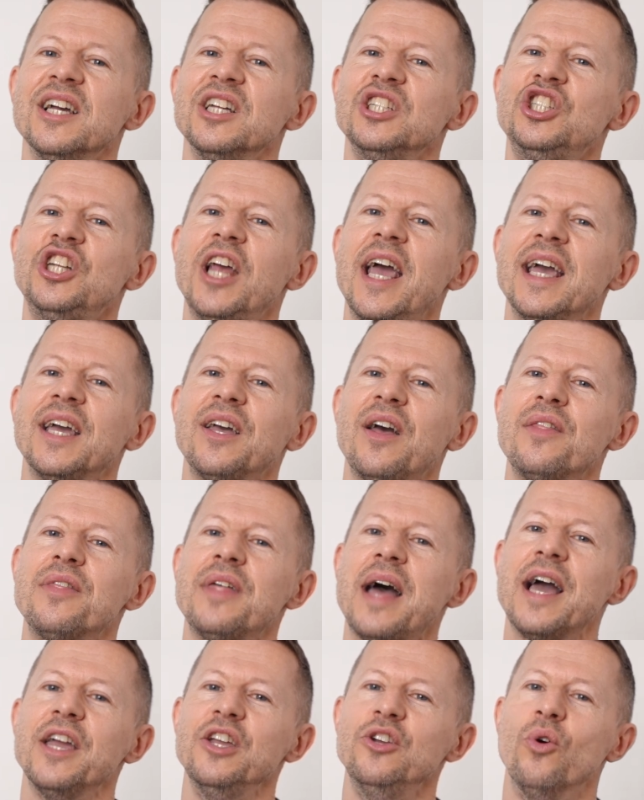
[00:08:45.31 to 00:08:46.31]
check
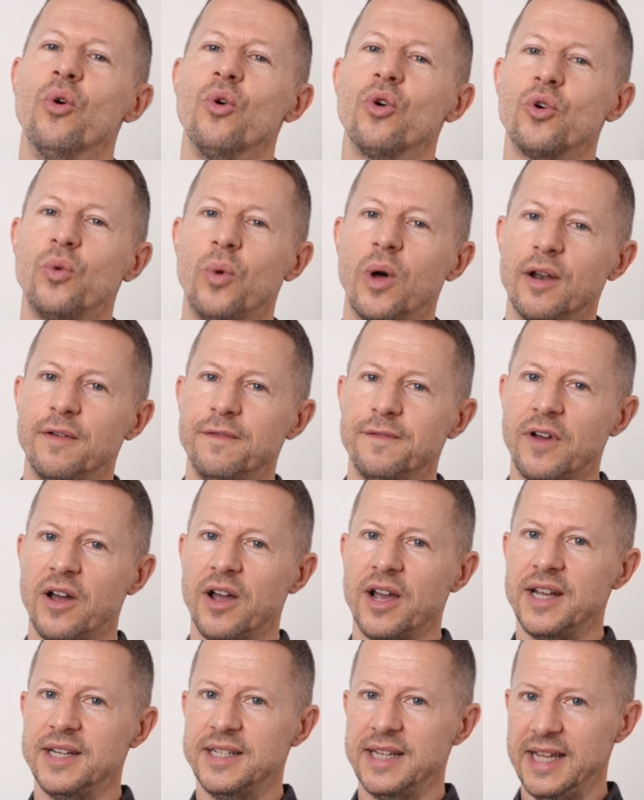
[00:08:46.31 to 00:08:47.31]
that your
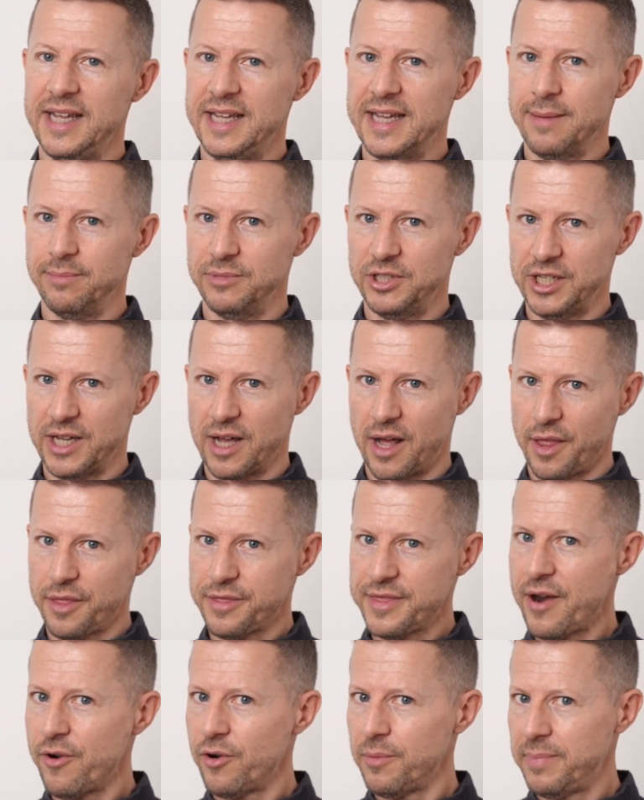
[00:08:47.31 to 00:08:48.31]
qualified EMDR
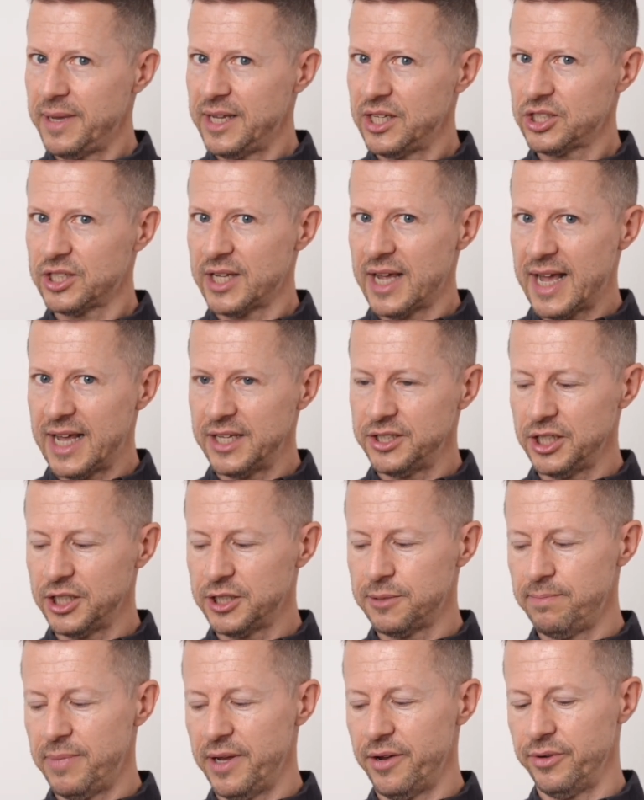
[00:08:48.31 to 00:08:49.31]
therapist has
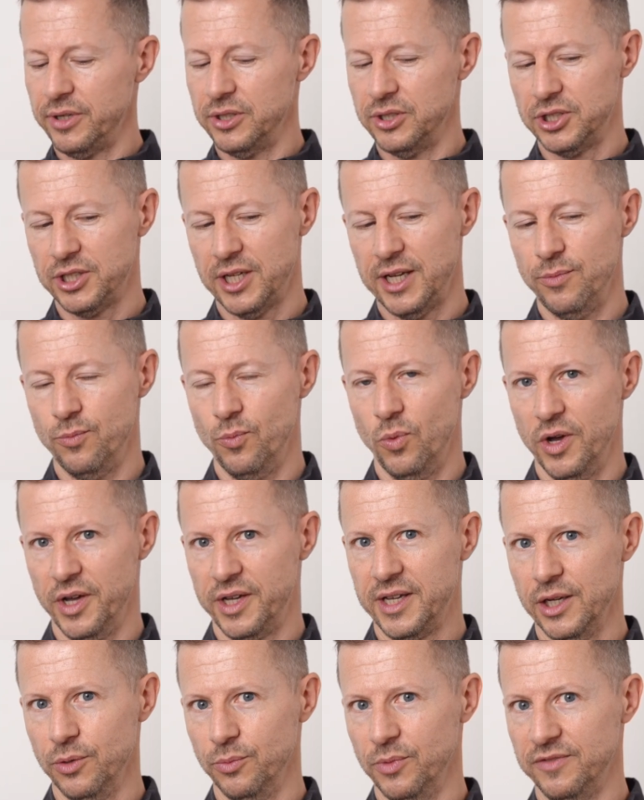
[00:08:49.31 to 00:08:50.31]
experience in
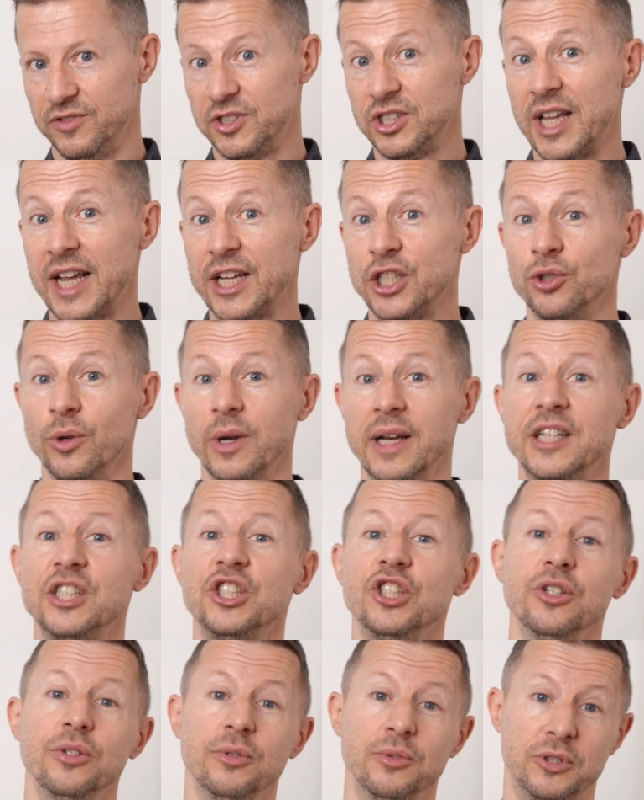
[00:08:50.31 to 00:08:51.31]
working with sexual
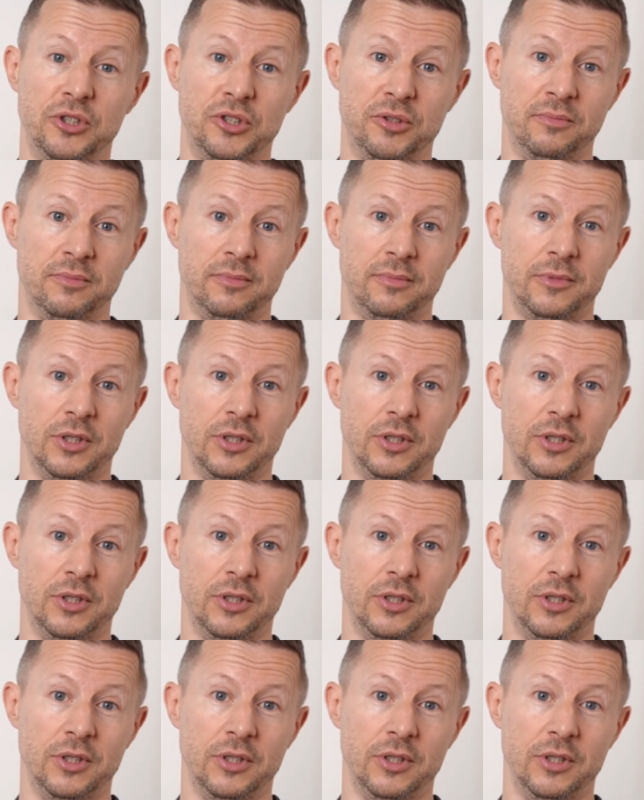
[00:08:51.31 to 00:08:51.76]
issues,